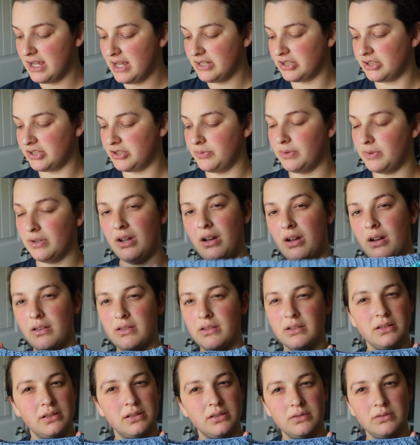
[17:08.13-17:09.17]
to do it
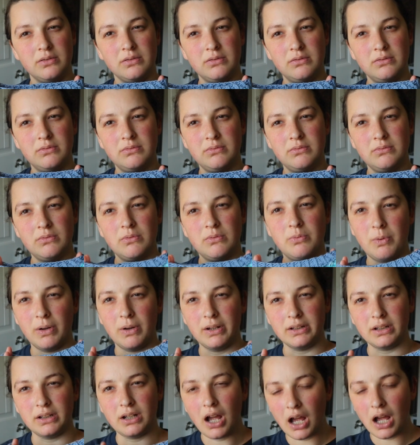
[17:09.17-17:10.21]
all in
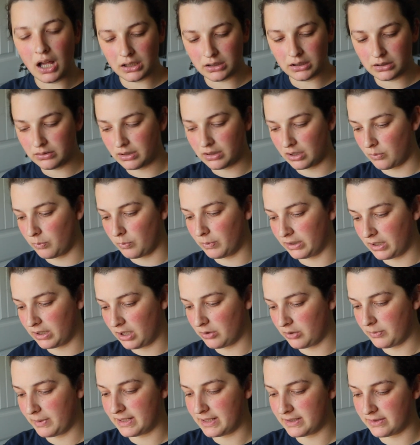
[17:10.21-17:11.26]
one color, like one colorway.